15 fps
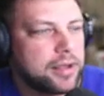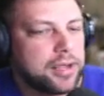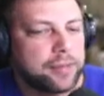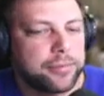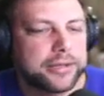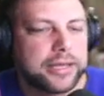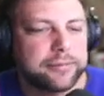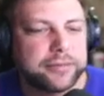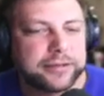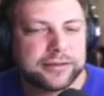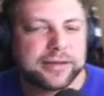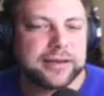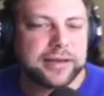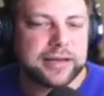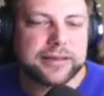But that means I
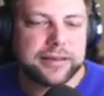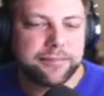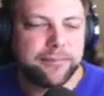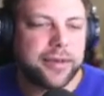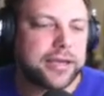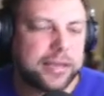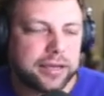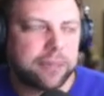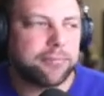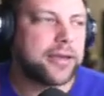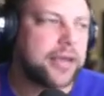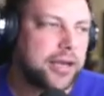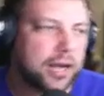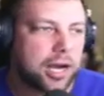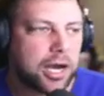need them making
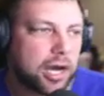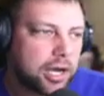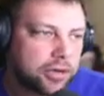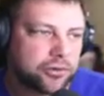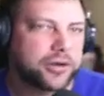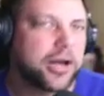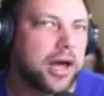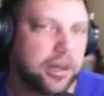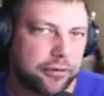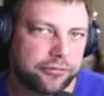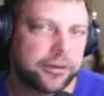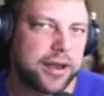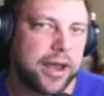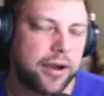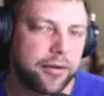me $100
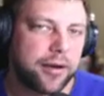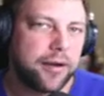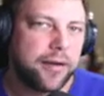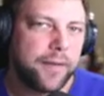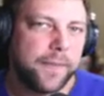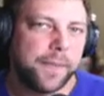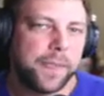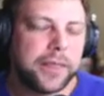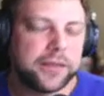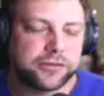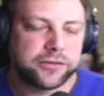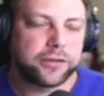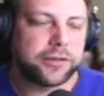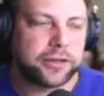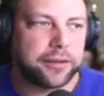an hour.
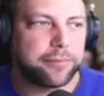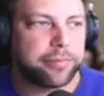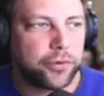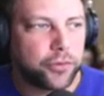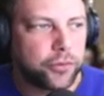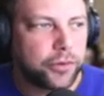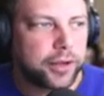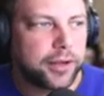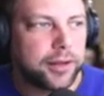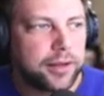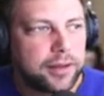So the employee